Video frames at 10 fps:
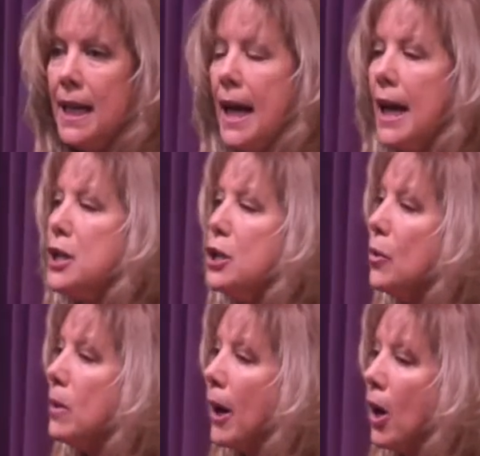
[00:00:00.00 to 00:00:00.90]
And I
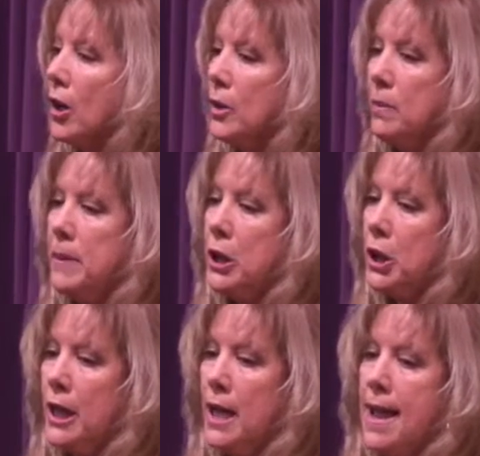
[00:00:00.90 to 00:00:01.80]
knew in my heart it would be
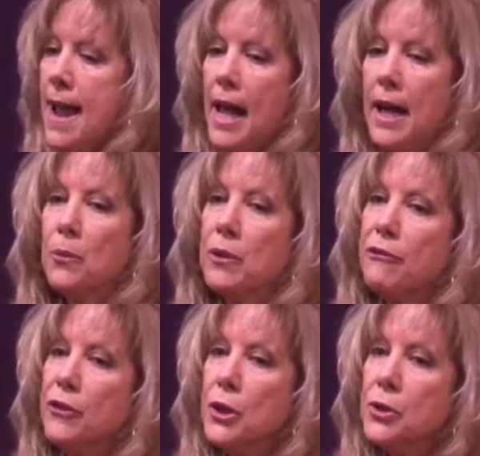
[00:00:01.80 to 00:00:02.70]
good. And I
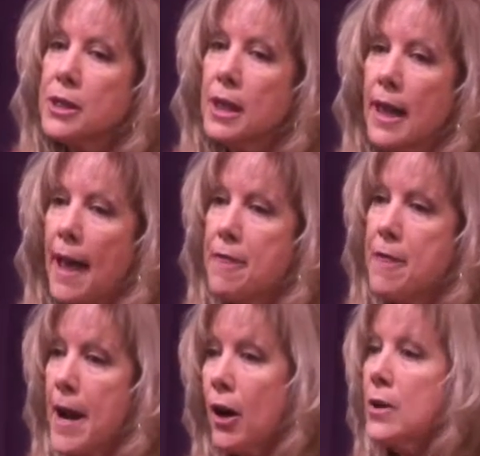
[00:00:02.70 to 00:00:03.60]
refused to let
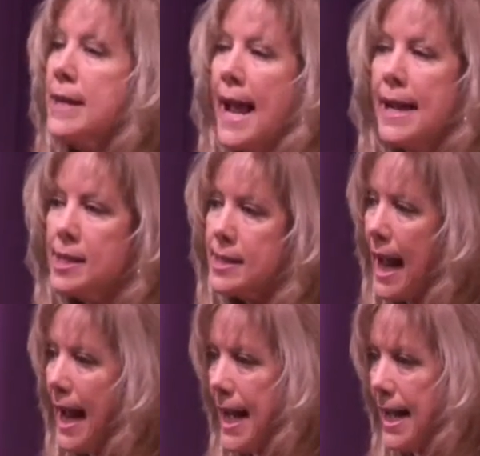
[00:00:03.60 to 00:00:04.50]
their
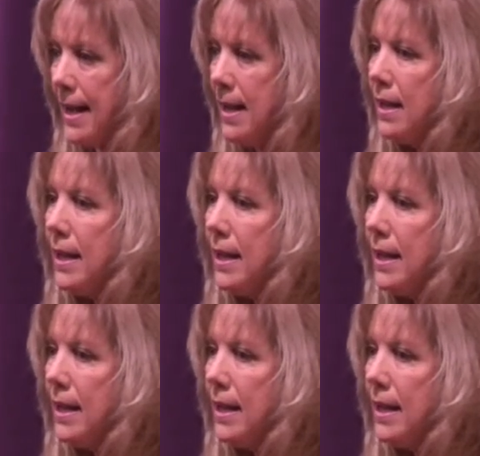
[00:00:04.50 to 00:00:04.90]
naysaying